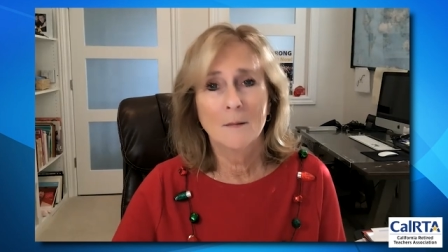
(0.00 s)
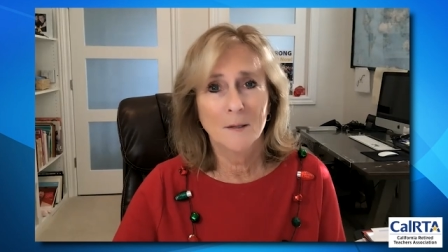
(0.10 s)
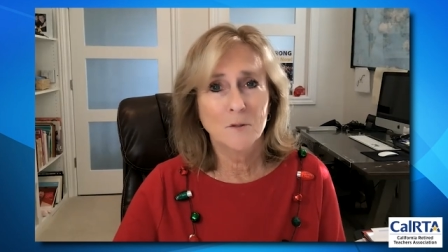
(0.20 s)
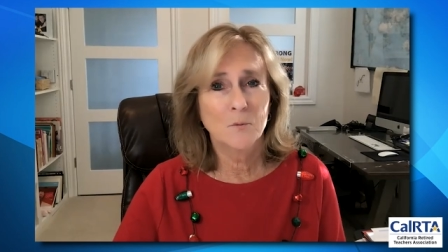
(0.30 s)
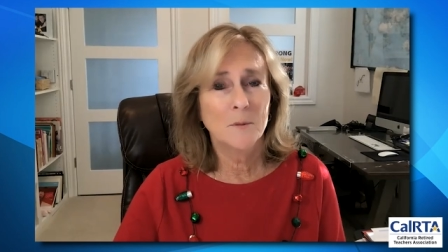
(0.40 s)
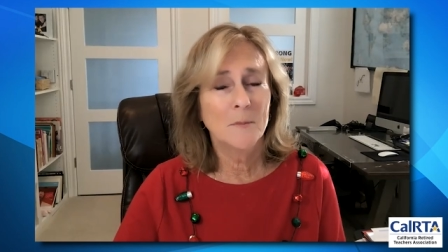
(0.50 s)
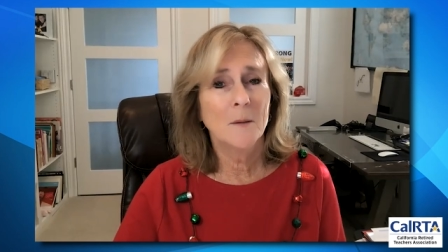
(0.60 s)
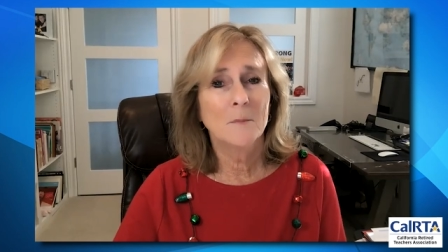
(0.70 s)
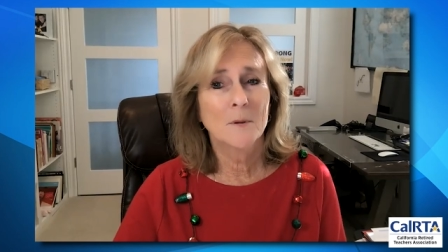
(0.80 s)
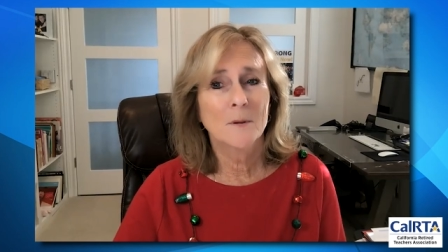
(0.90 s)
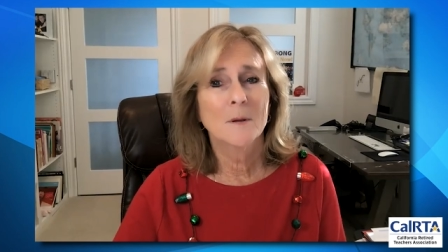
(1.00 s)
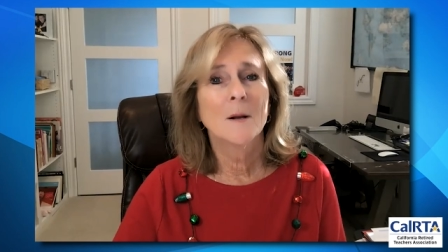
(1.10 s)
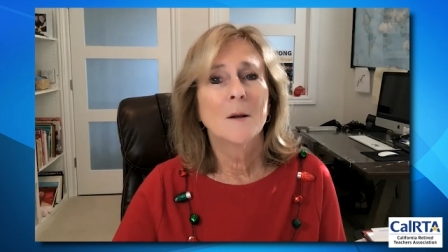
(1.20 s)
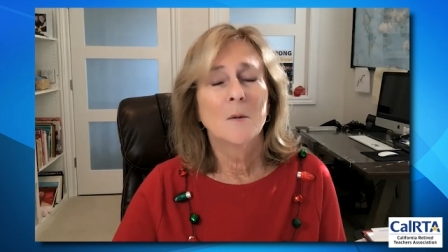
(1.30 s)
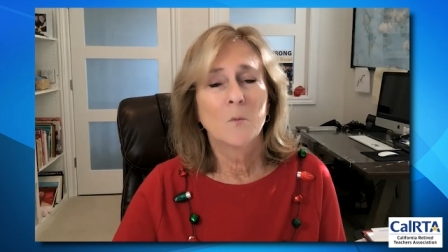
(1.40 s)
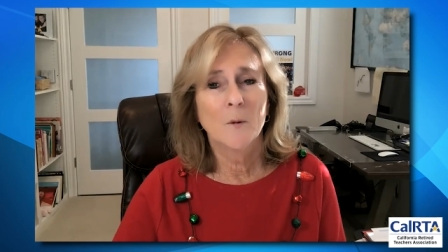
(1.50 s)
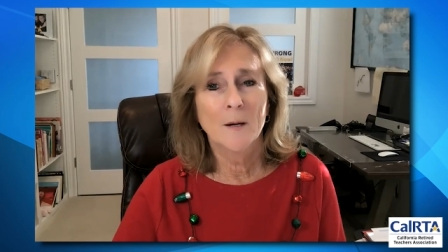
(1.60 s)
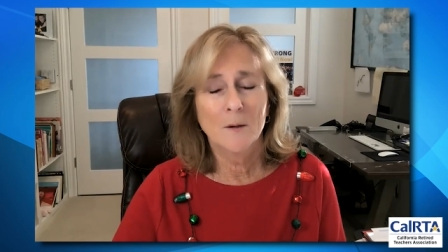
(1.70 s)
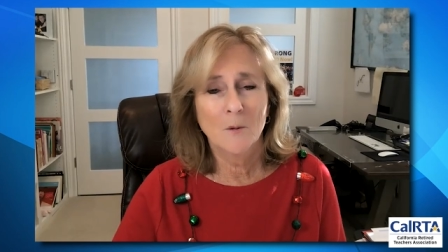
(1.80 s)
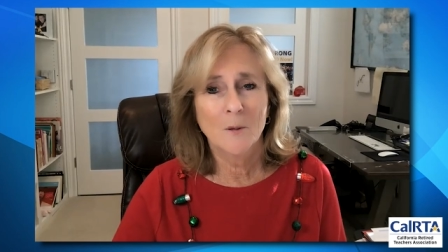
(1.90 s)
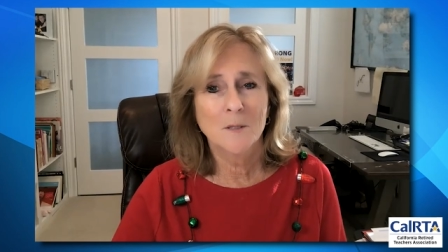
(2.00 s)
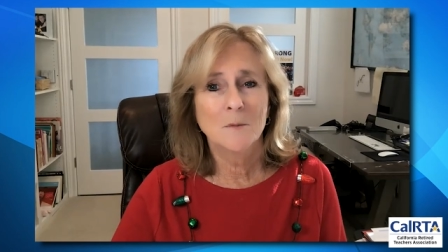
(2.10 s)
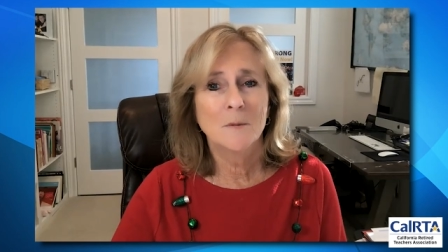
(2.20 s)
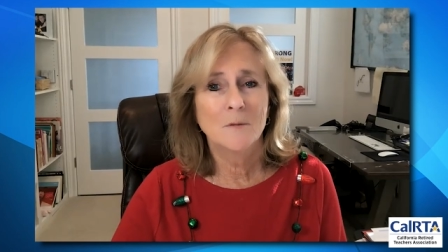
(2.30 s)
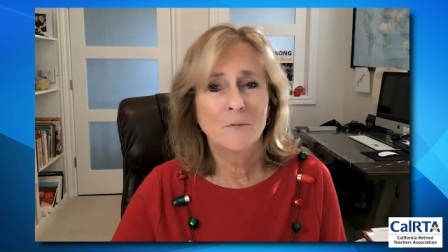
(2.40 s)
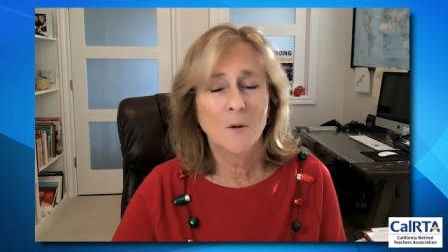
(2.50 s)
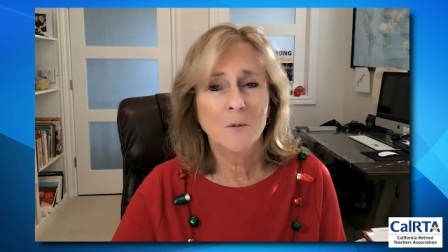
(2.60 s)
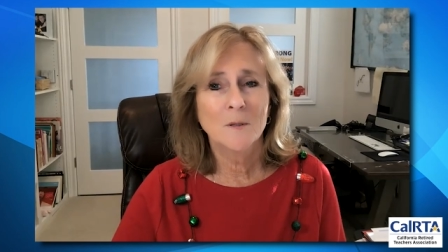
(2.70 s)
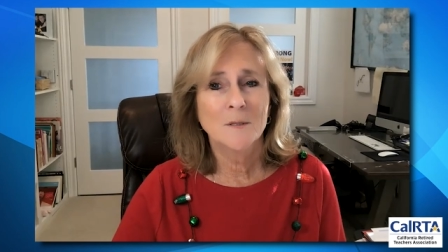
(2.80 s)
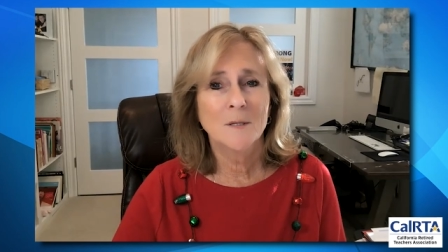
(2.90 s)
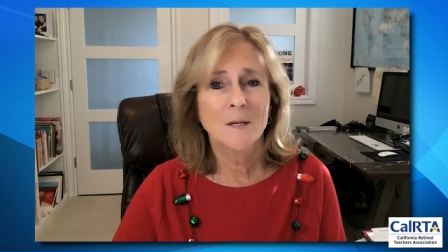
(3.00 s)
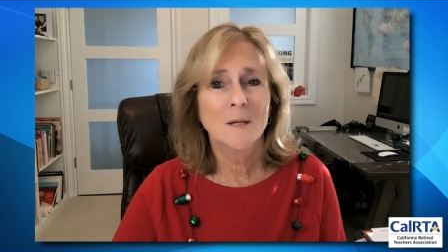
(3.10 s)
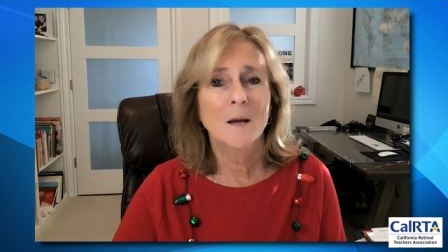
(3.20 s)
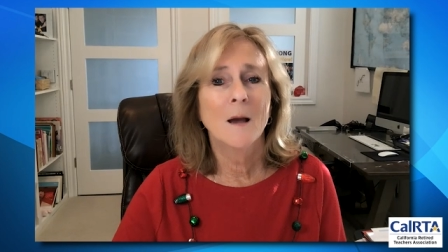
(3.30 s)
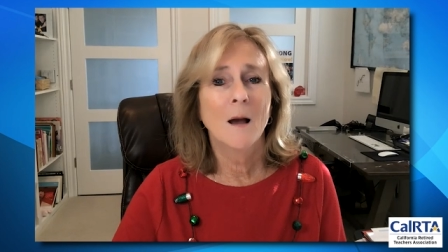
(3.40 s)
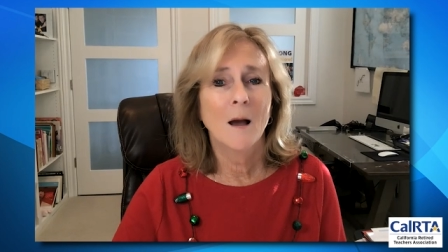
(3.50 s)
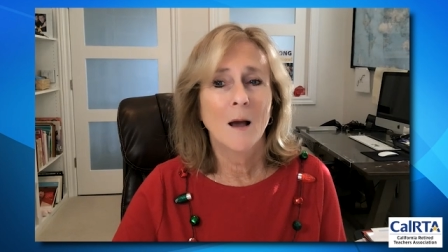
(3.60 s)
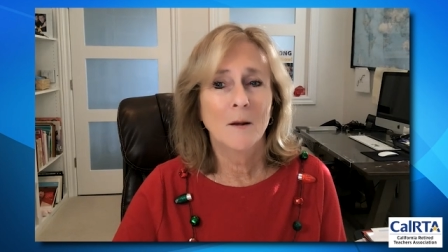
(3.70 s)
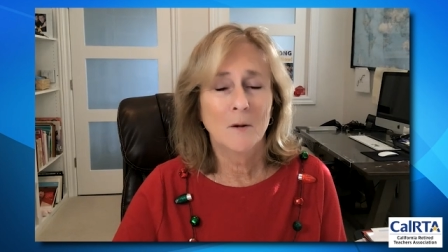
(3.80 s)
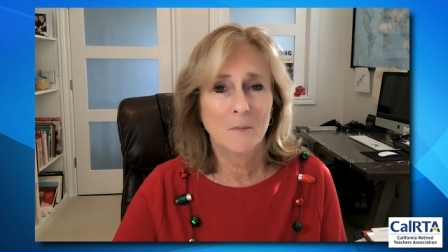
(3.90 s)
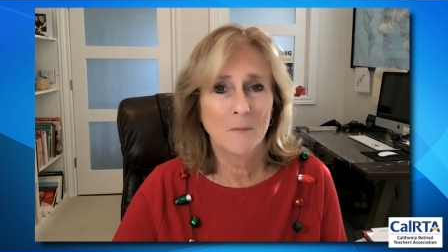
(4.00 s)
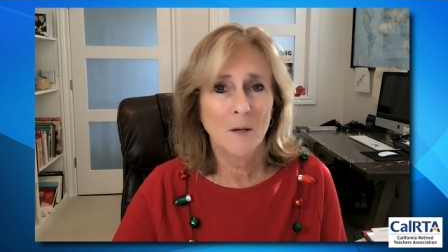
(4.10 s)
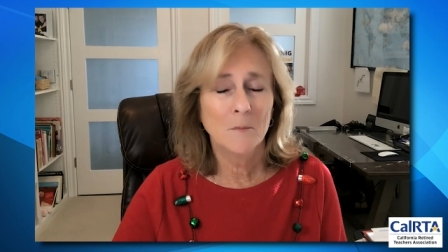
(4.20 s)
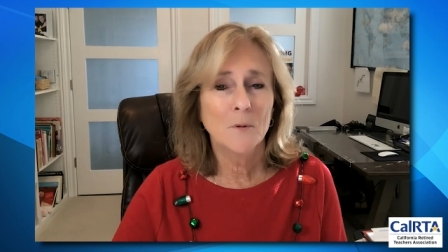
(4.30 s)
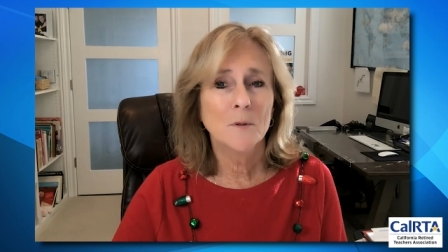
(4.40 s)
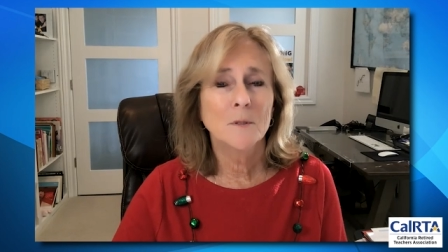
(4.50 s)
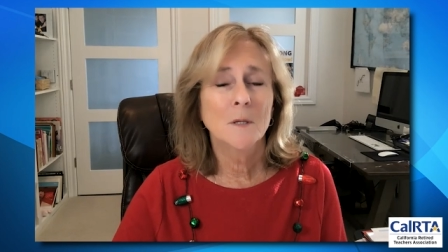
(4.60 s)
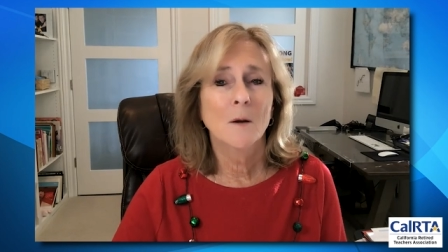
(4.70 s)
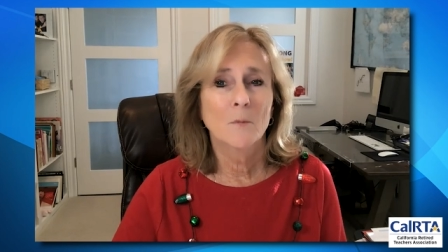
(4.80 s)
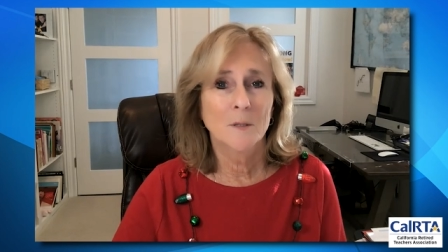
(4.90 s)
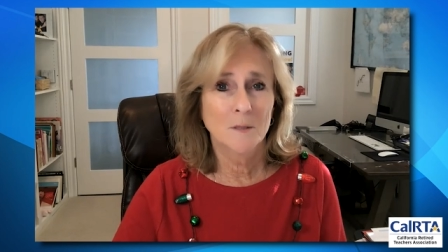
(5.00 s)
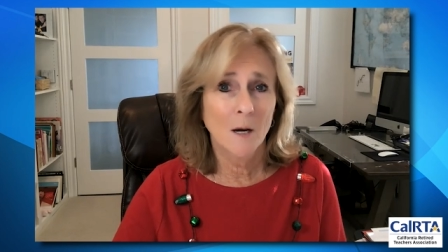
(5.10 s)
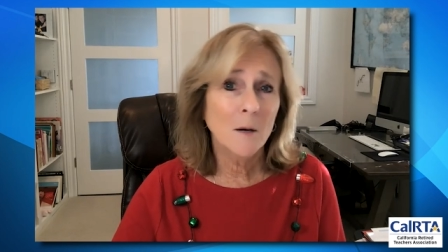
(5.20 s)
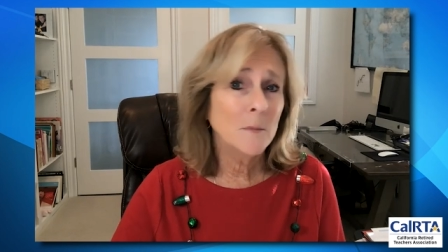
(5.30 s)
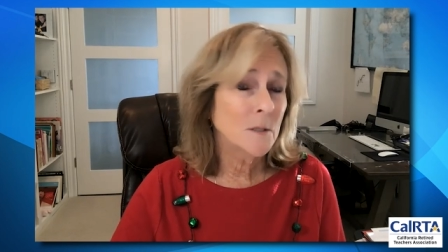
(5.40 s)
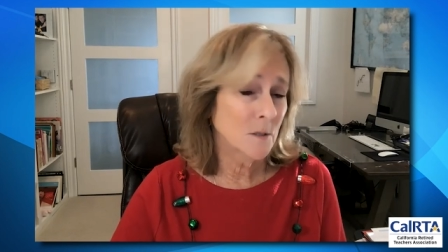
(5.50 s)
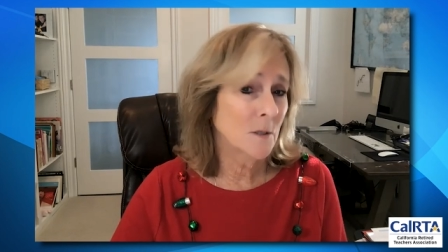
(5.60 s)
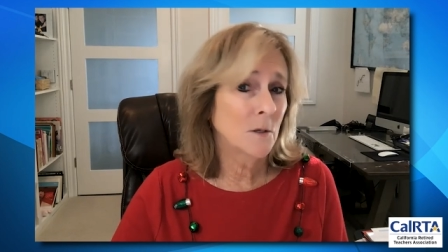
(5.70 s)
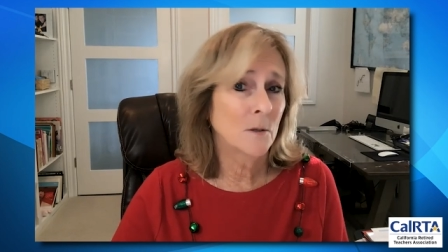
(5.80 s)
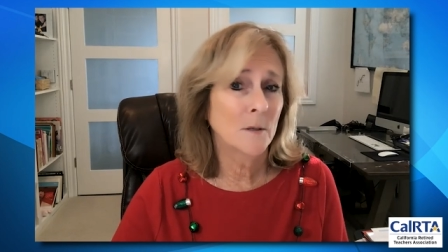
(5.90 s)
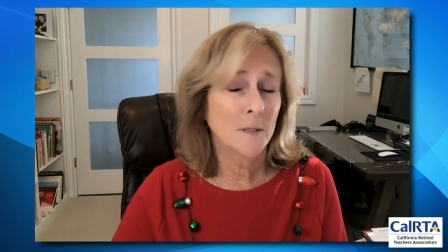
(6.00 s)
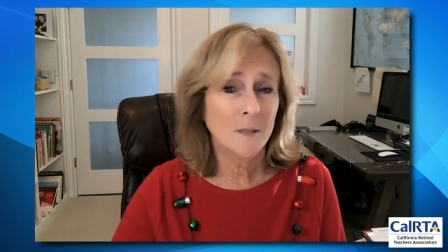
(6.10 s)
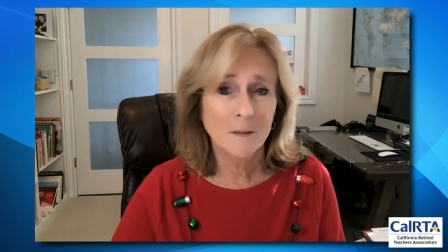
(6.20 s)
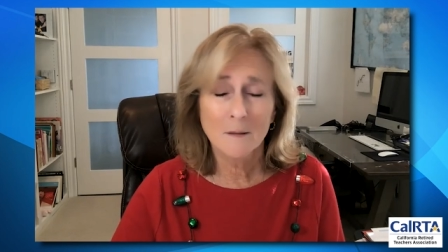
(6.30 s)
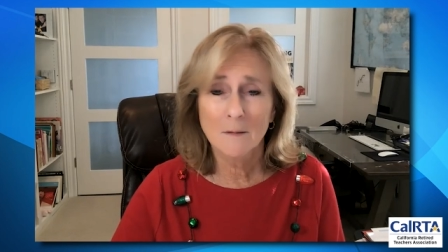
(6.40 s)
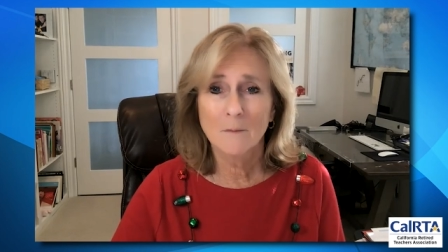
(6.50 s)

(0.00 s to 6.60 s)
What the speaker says: let's remember we are going to be focusing on our members' retirement security,